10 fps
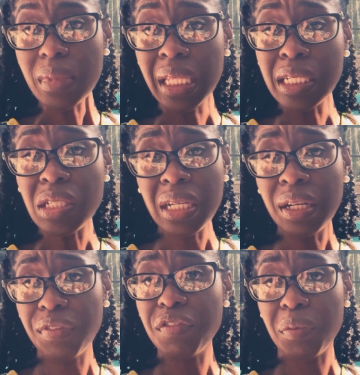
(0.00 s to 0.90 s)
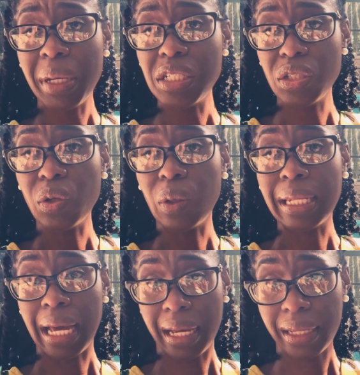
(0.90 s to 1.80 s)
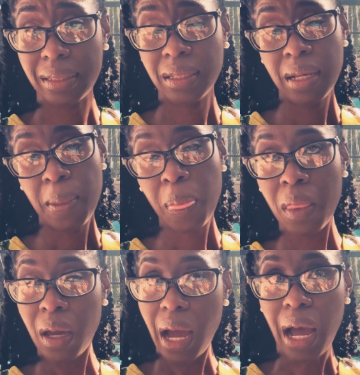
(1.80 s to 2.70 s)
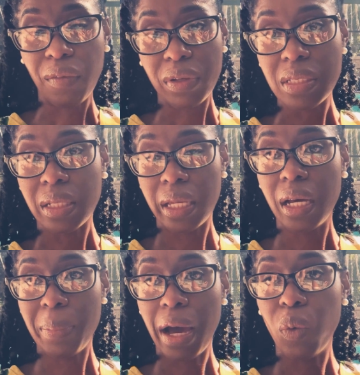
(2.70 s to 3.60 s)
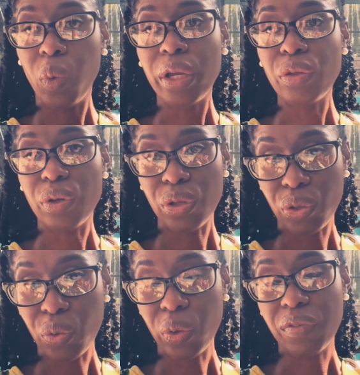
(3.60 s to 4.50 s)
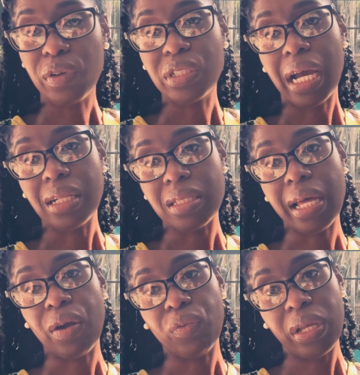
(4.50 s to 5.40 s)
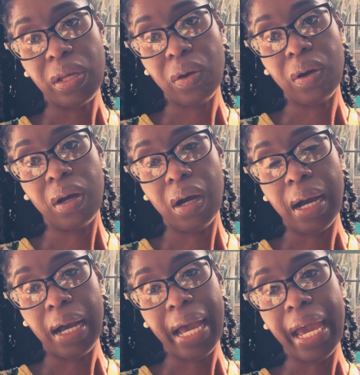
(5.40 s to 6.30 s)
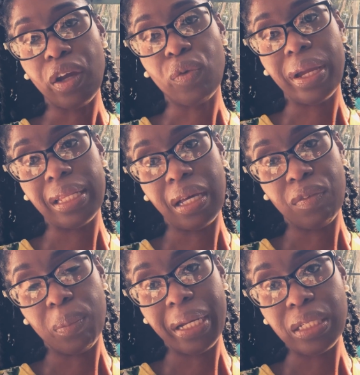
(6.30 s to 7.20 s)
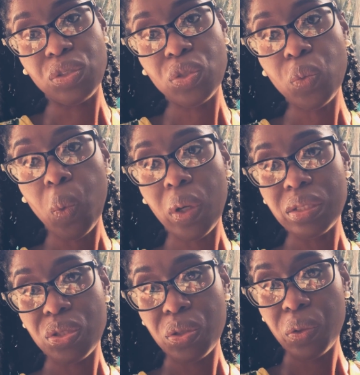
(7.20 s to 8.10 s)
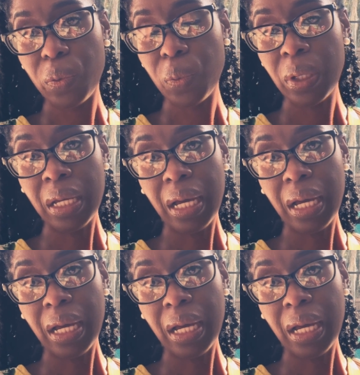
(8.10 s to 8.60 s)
there's a ton of information online, obviously, about what you can do if your child is not reading at grade level. But I do want to